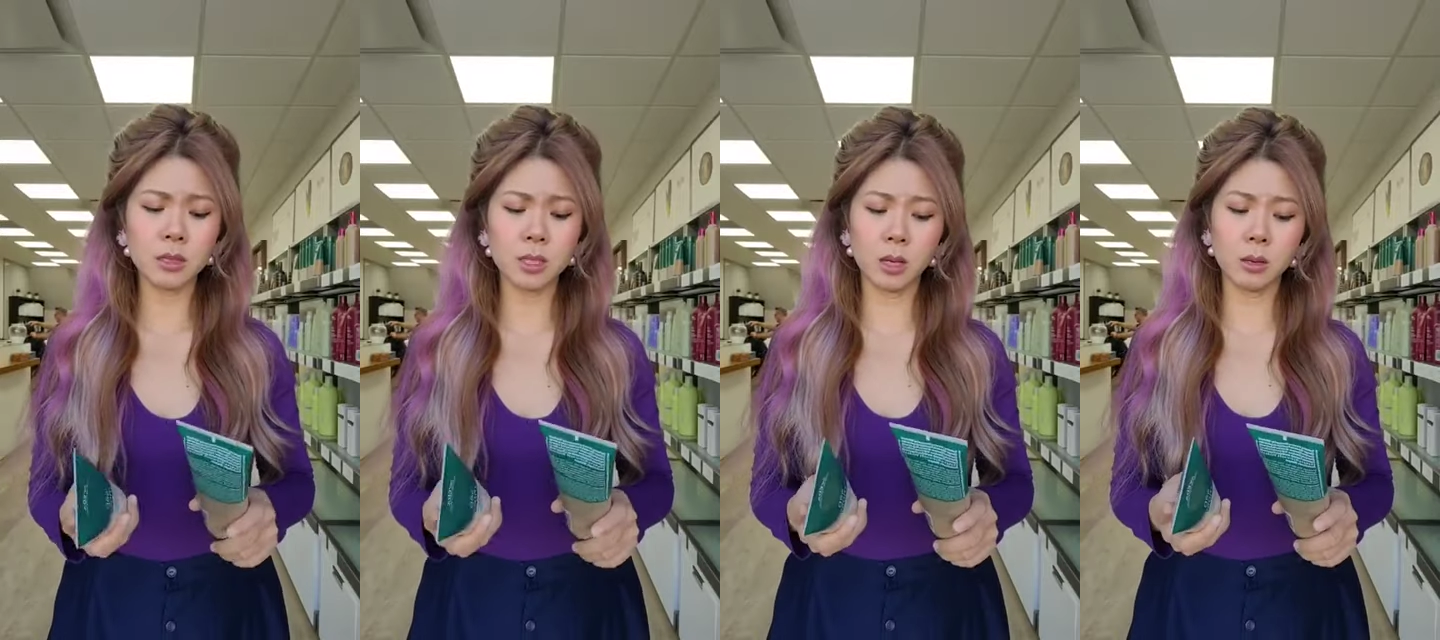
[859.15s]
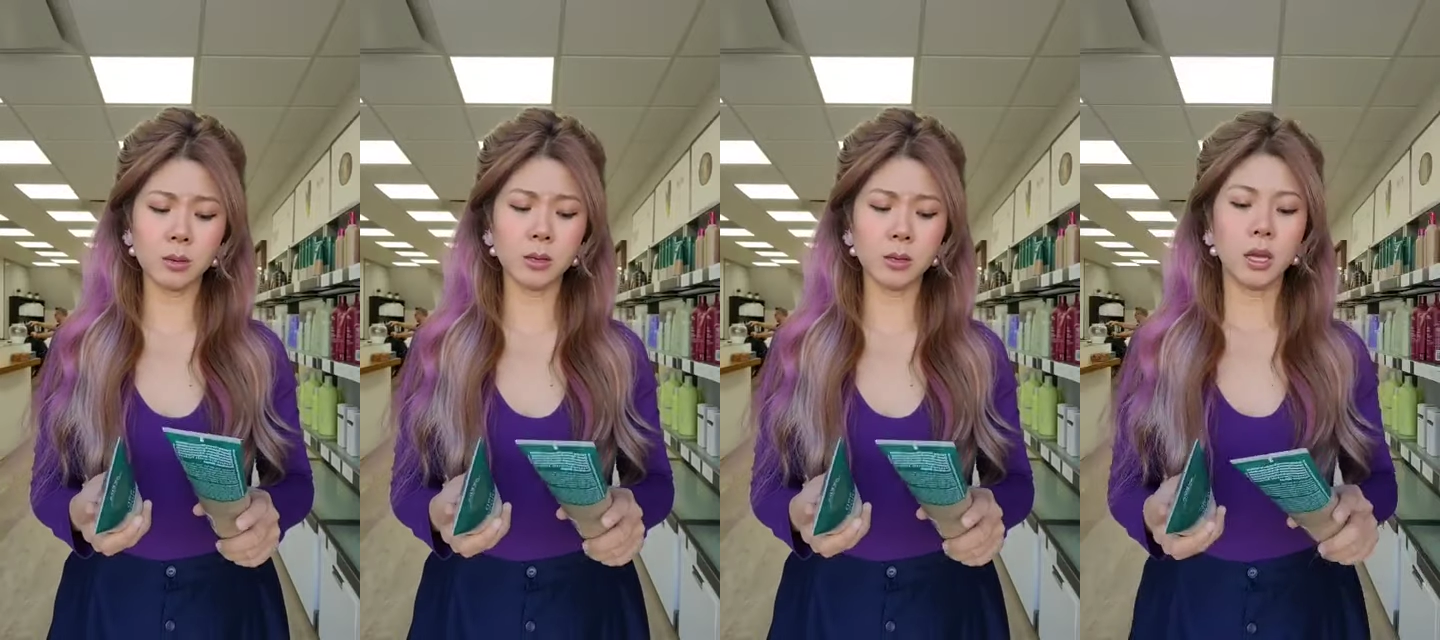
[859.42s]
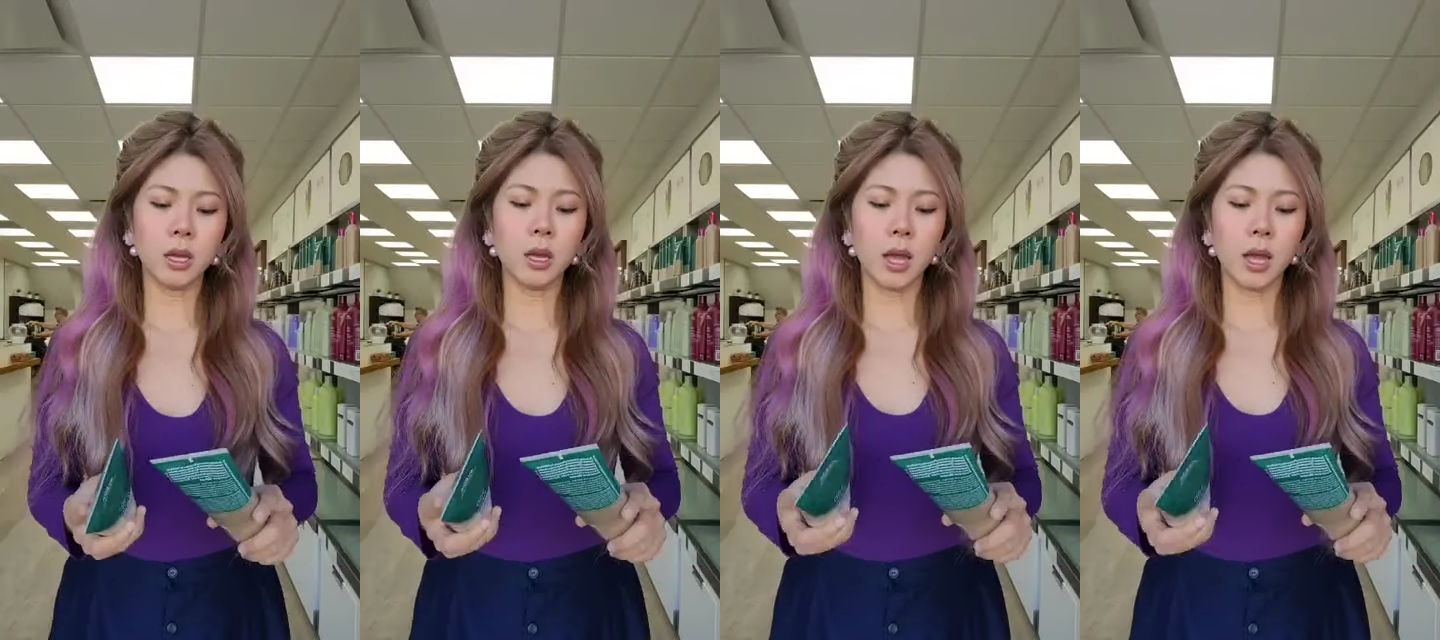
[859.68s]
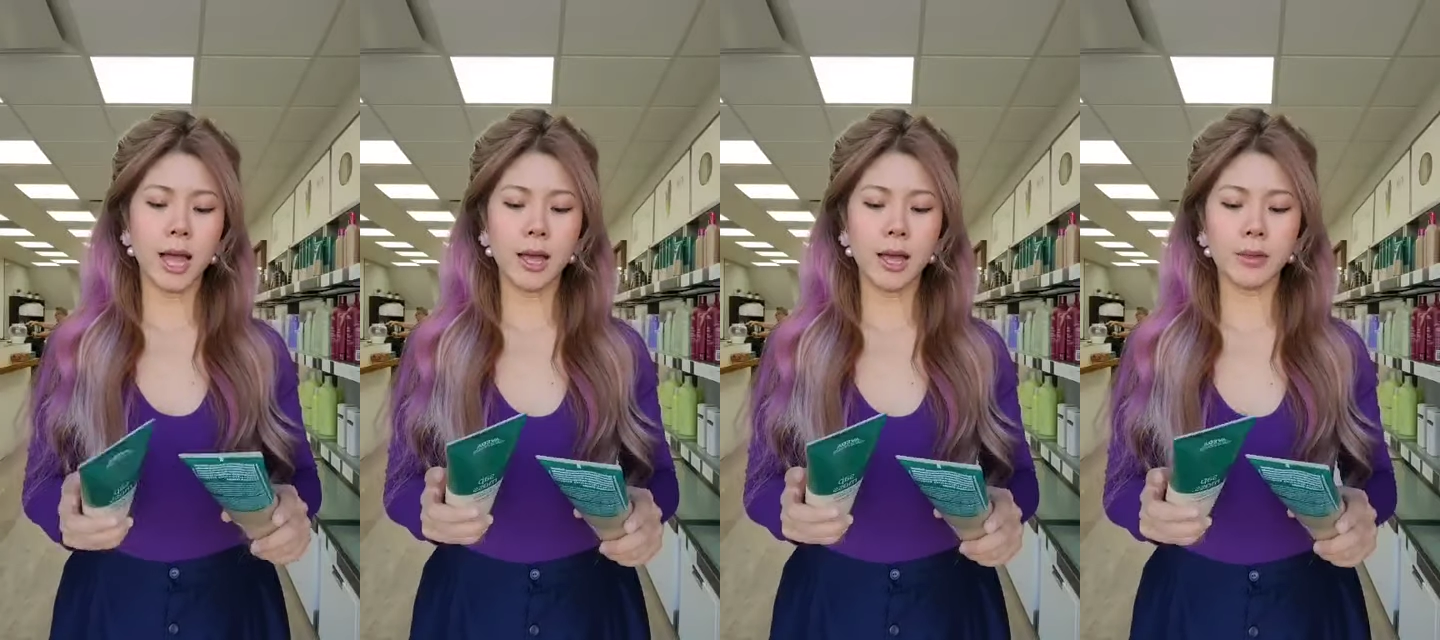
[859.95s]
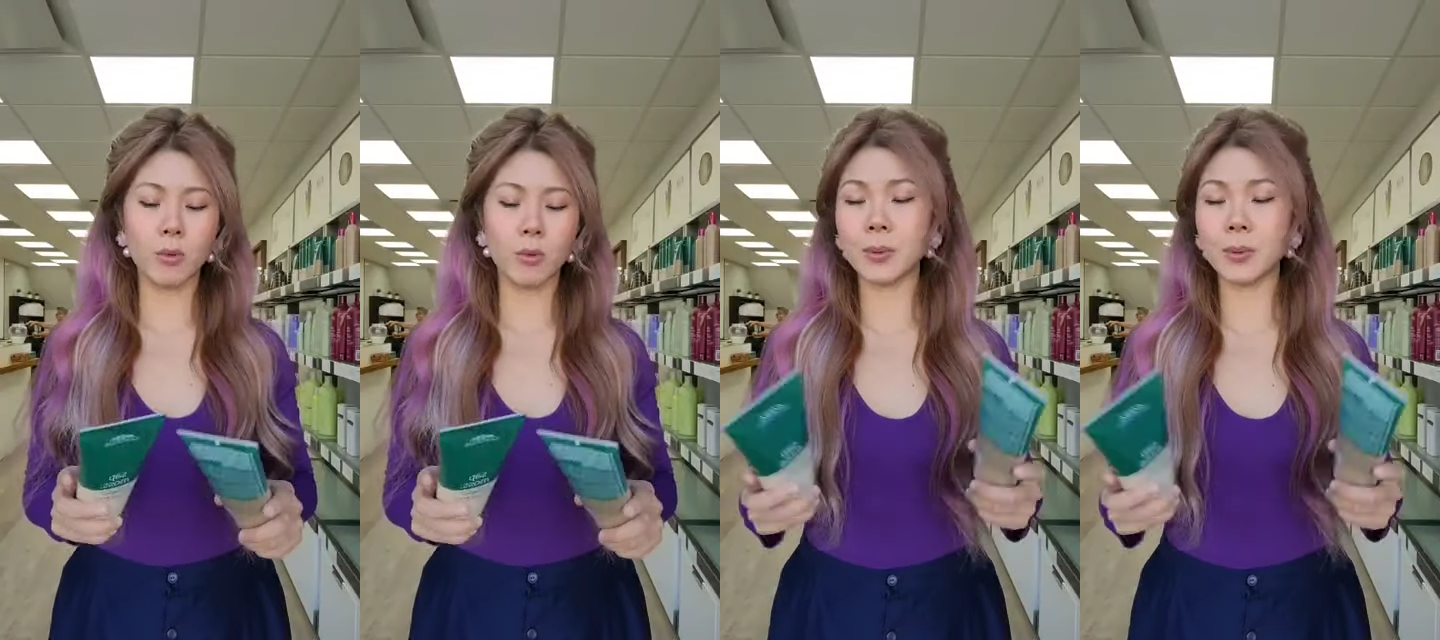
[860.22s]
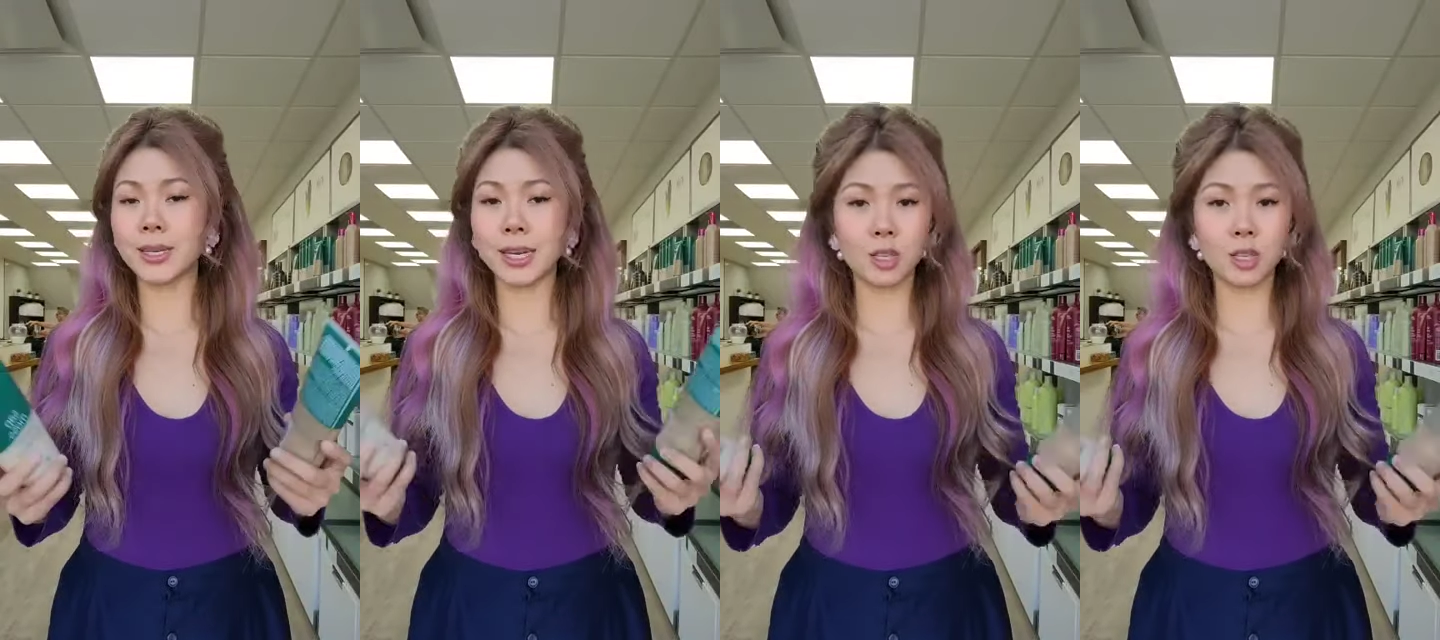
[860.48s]
So uh, the
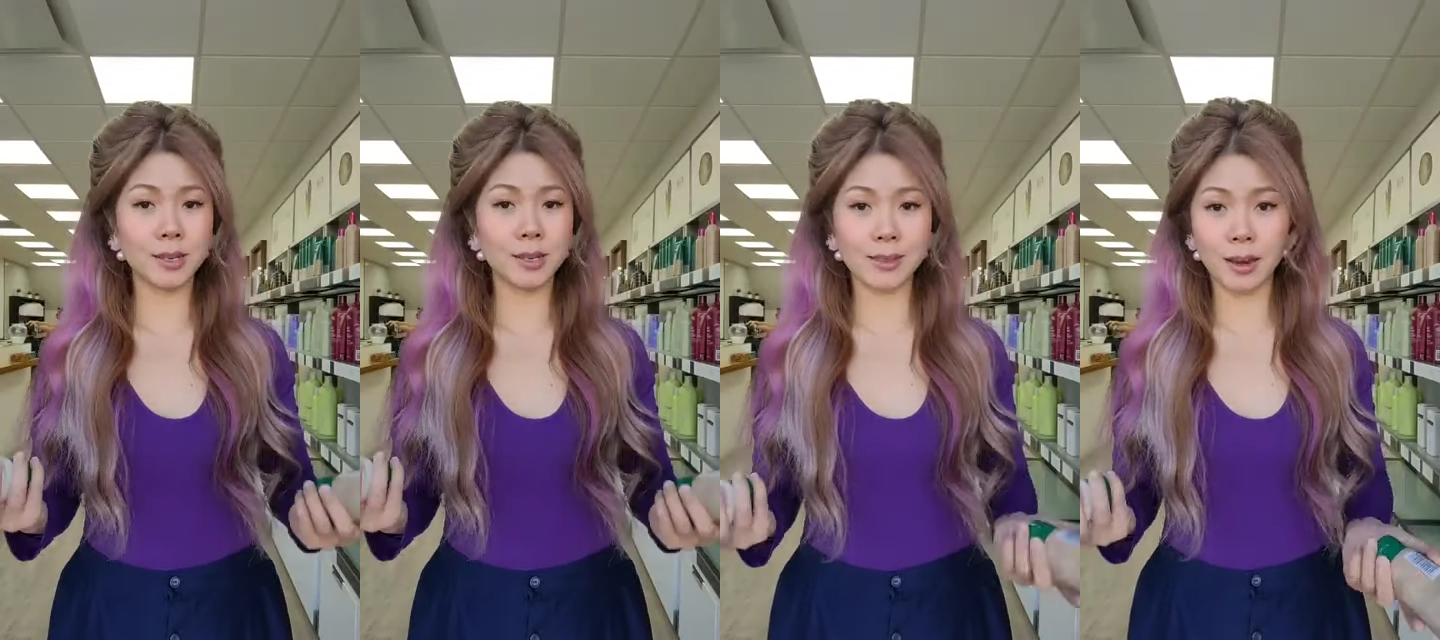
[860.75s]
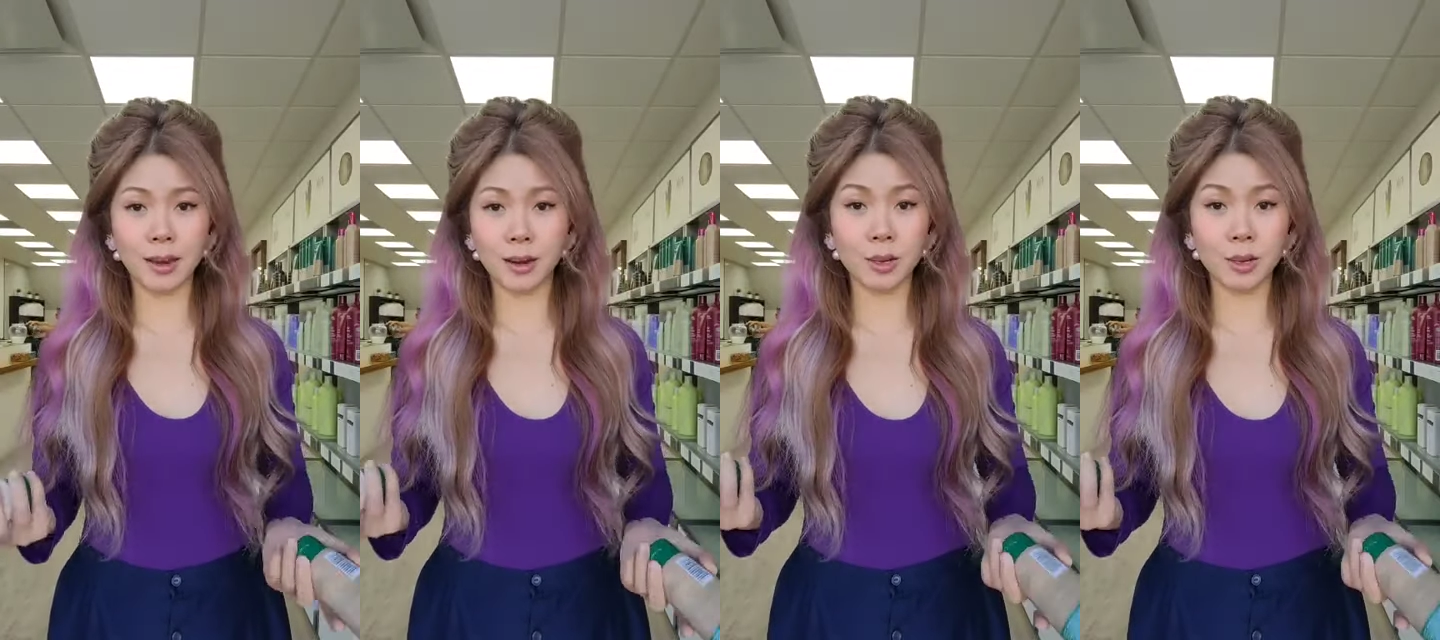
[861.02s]
reputation is there.